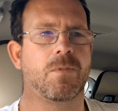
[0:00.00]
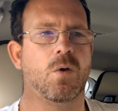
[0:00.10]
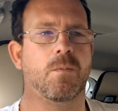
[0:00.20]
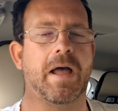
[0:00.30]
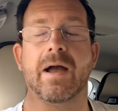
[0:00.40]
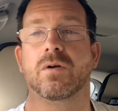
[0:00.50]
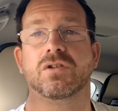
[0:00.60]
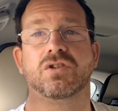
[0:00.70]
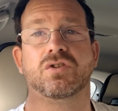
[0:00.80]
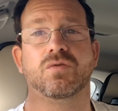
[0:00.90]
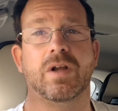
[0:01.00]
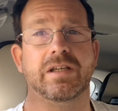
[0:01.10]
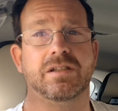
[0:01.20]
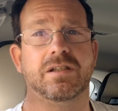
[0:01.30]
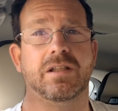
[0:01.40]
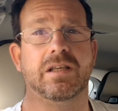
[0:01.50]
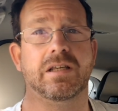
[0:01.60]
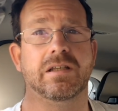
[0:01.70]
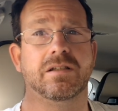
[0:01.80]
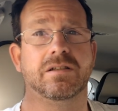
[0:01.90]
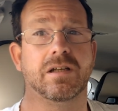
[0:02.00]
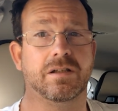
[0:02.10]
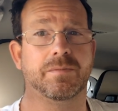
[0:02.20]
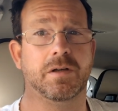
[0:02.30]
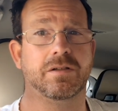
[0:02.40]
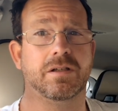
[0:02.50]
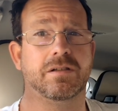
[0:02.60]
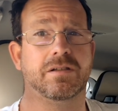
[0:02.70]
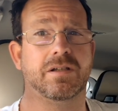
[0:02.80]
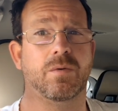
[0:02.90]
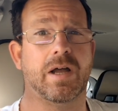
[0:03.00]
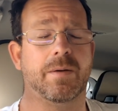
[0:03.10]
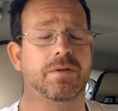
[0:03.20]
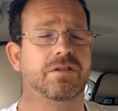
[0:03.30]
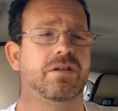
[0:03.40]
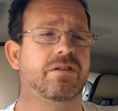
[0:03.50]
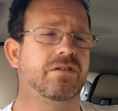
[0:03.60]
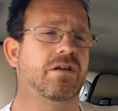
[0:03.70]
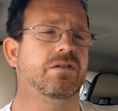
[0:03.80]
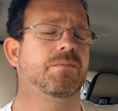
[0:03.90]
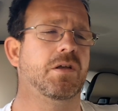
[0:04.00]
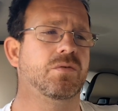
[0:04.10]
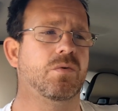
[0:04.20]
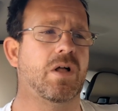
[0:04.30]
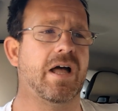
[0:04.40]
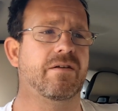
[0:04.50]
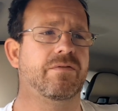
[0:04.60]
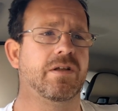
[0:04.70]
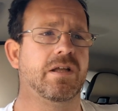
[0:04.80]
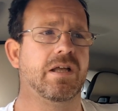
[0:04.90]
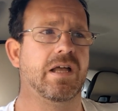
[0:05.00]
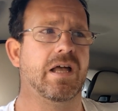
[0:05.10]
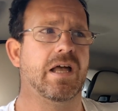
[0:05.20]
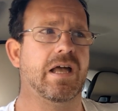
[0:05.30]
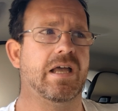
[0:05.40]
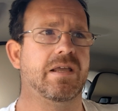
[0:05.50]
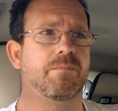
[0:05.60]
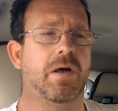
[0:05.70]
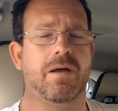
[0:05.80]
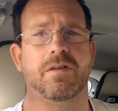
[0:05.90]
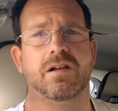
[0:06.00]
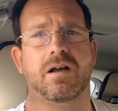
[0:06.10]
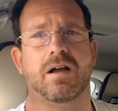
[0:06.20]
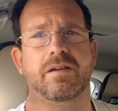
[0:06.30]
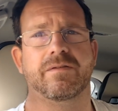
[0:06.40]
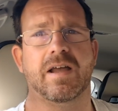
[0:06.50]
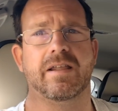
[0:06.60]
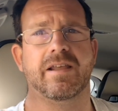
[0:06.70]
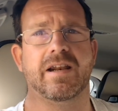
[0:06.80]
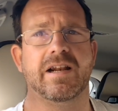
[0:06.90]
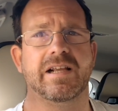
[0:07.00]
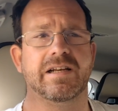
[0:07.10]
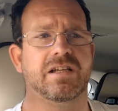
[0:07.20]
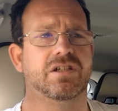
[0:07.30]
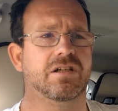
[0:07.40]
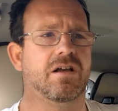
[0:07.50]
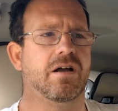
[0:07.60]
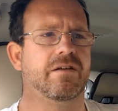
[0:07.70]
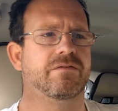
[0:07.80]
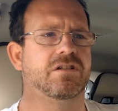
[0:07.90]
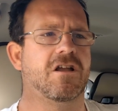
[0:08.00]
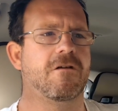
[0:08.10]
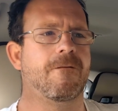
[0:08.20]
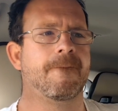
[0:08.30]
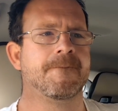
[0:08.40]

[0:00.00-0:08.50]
or power straight to the starter motor to see what happens. So the starter motor will have a permanent live and then an ignition live. So